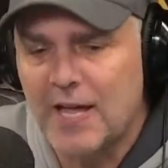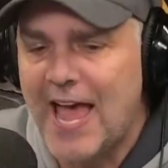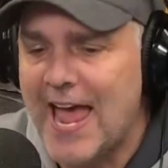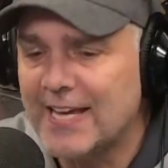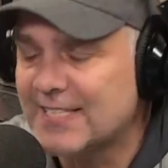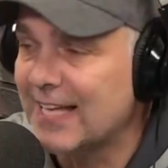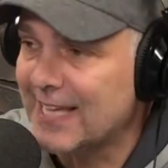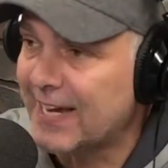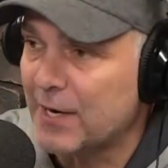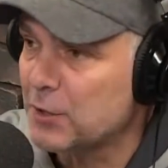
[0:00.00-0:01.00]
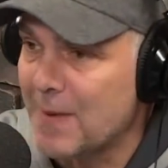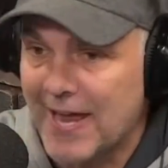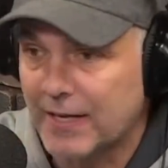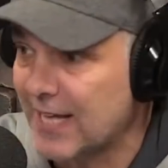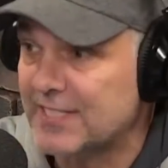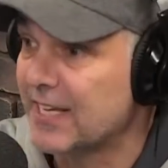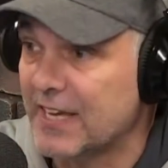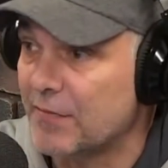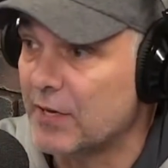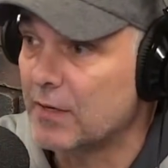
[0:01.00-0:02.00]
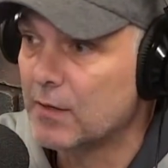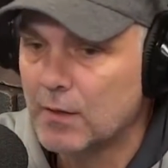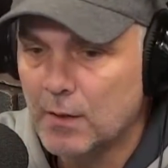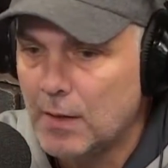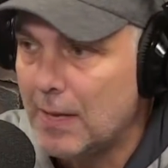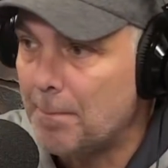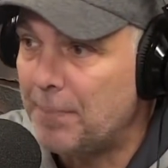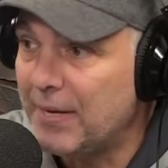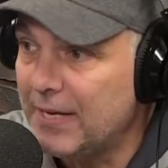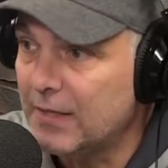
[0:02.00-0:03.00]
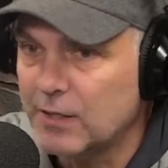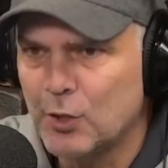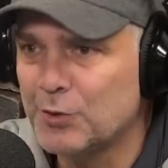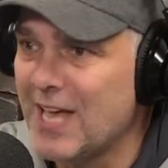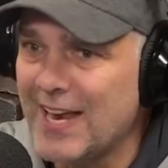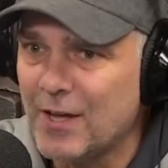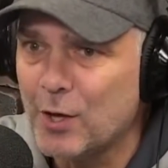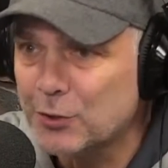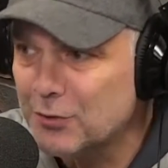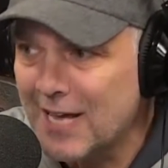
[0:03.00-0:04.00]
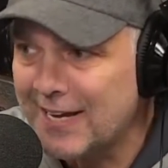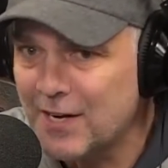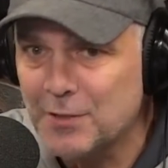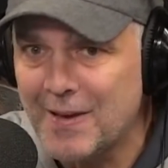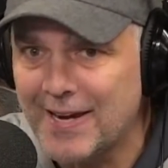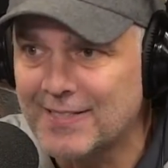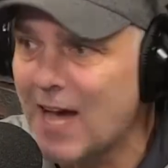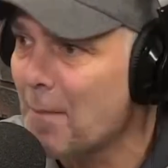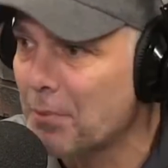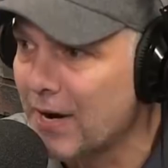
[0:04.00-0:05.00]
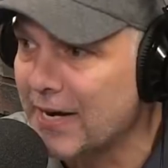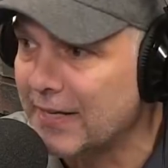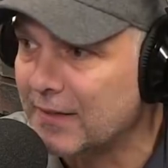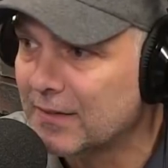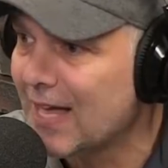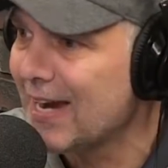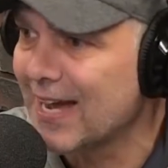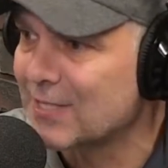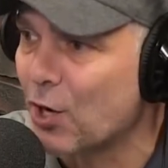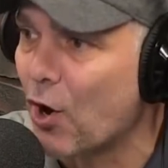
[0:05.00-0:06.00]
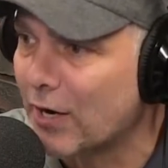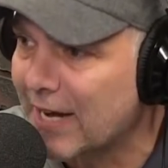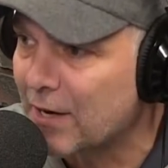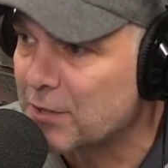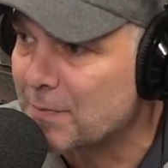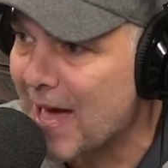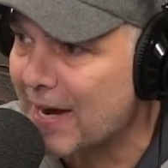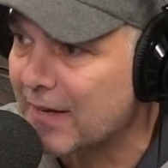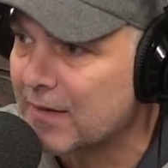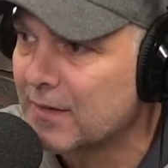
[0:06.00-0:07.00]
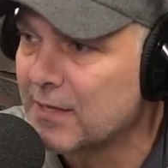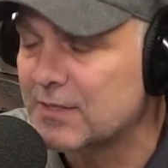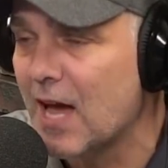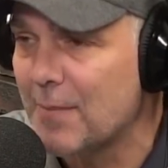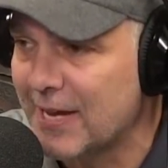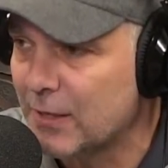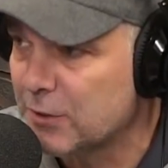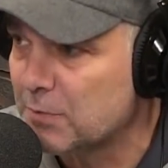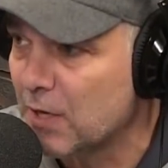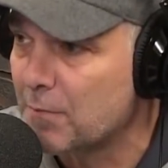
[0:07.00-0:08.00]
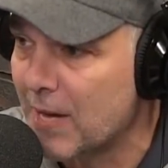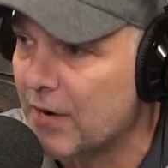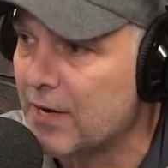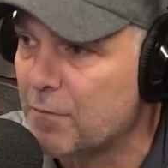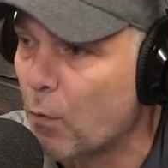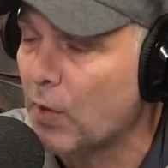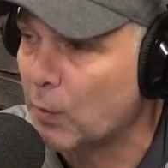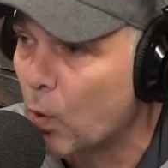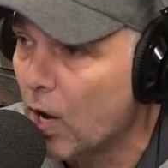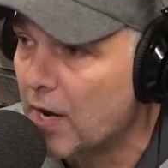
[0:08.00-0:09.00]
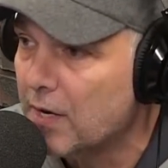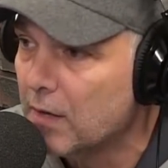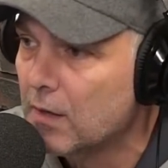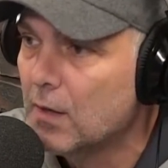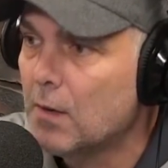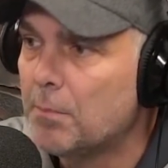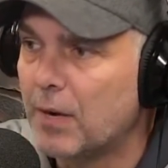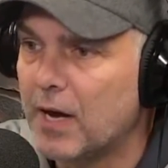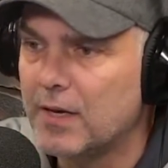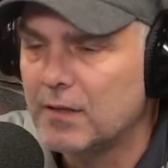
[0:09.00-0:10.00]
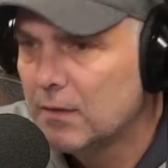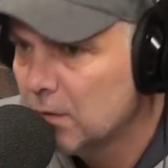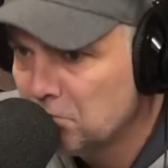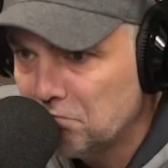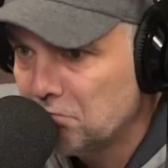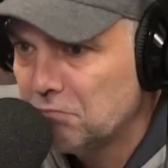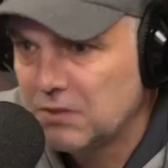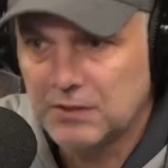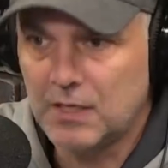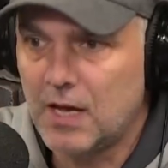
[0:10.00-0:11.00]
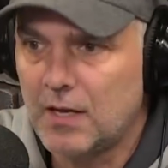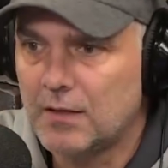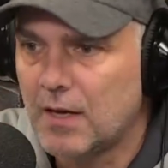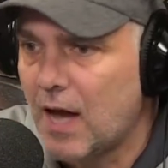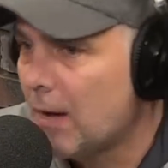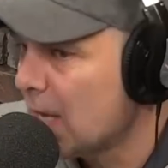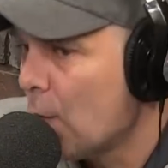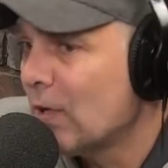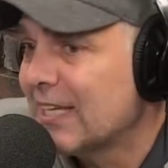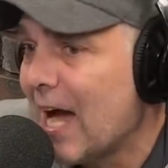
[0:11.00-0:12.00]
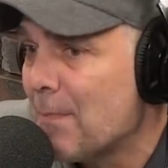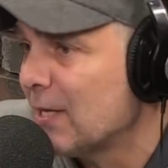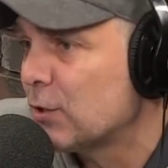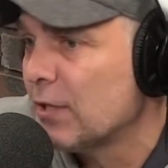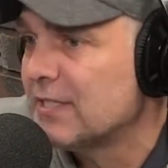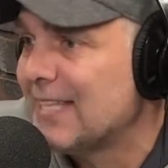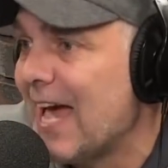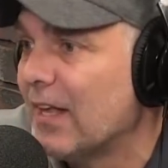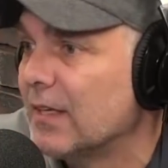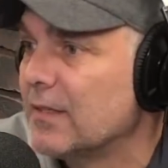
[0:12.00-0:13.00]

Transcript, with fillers: A is not that charismatic. That's a given. B, you know, he's not also he's not charismatic. Tom Brady. A lot of guys that aren't charismatic. Now, Tom handles himself better at 41, but I, it, I, want the guy based on his talent.